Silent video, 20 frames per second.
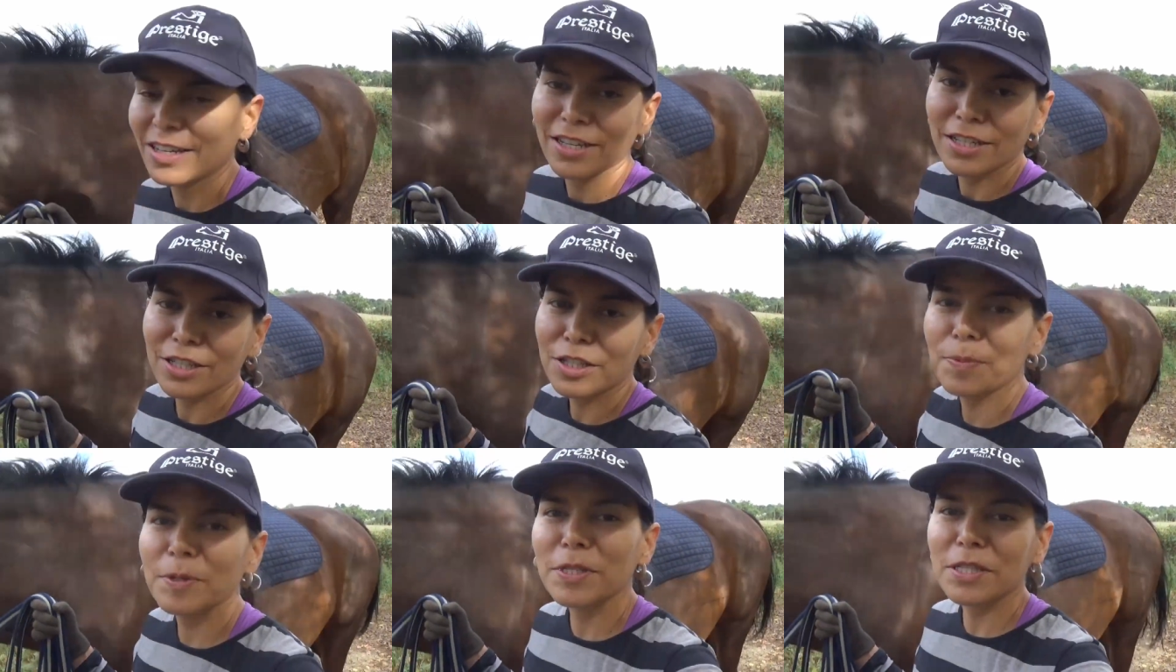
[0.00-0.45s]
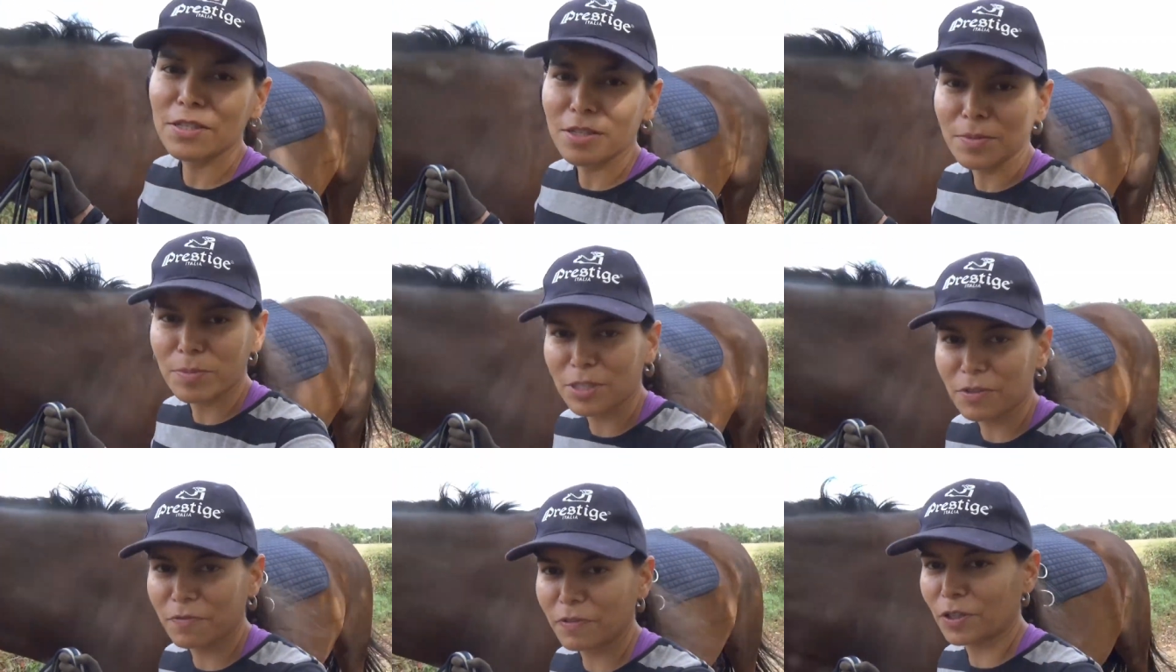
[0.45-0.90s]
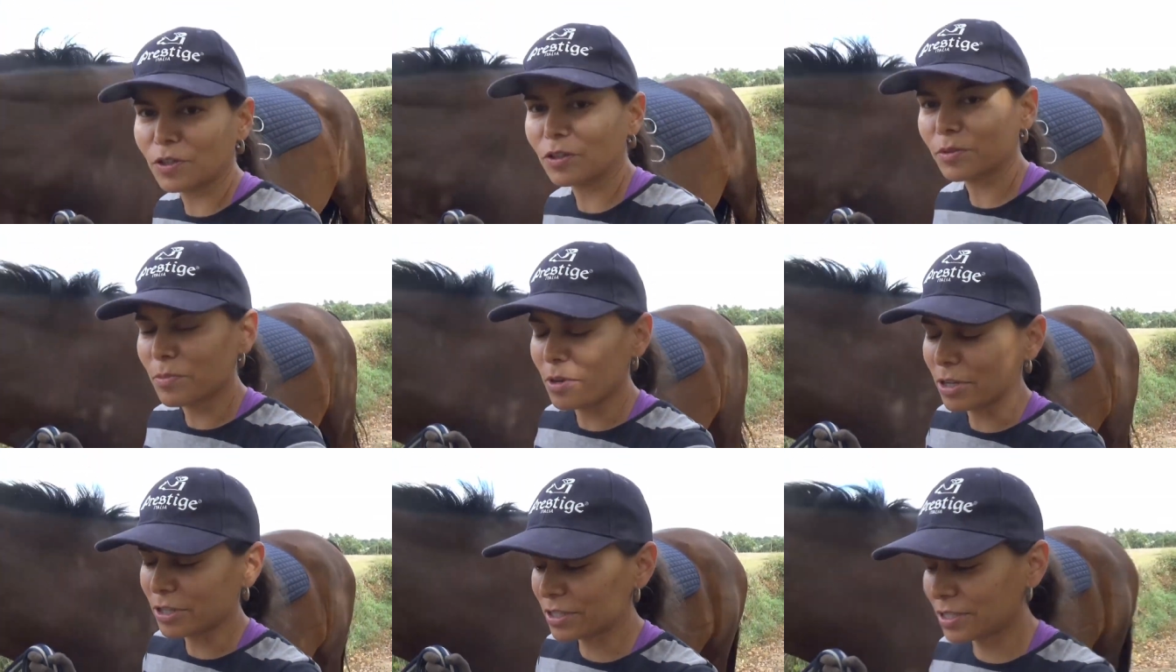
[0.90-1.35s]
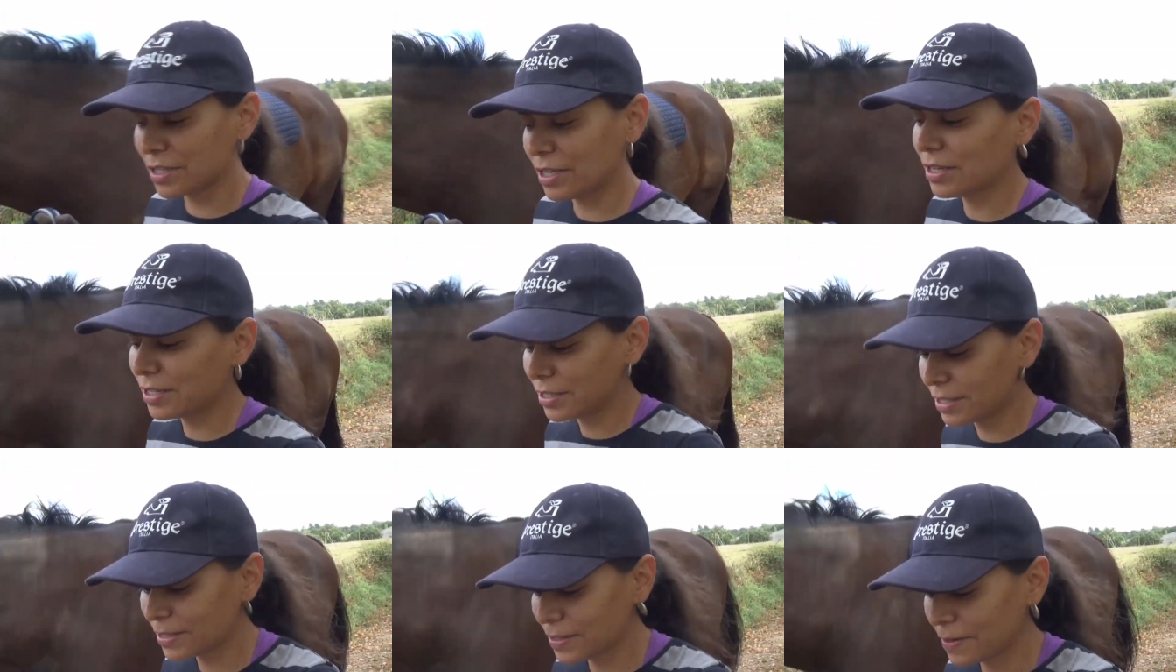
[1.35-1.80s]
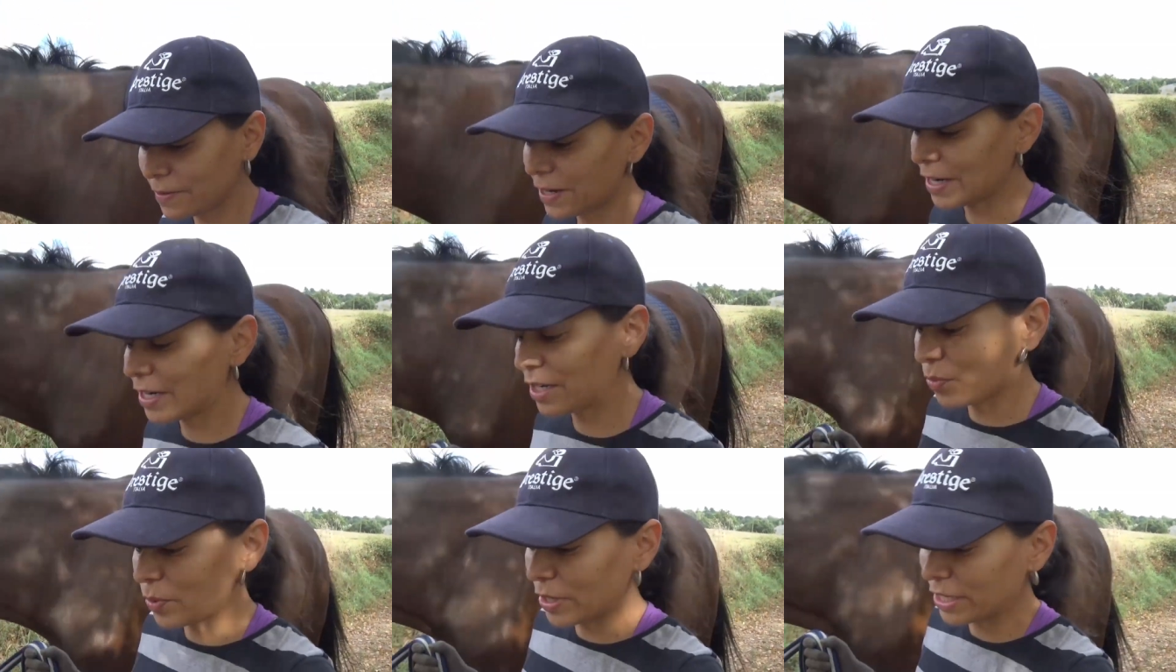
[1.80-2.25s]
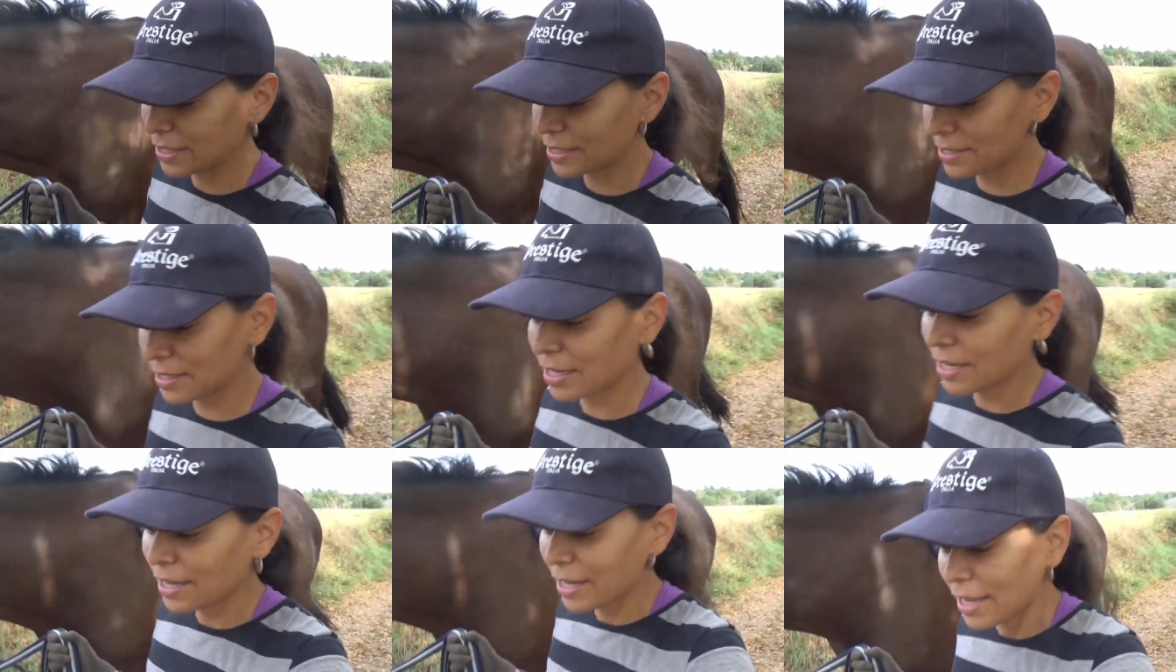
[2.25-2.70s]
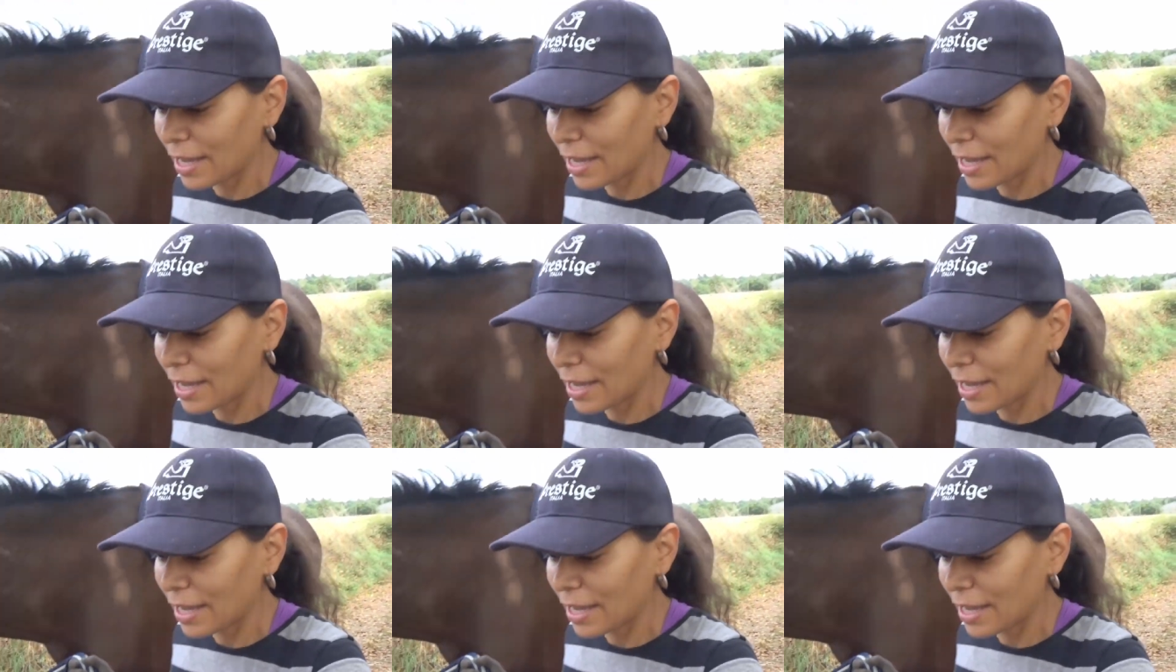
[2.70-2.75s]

it's been some difficult months. So anyways,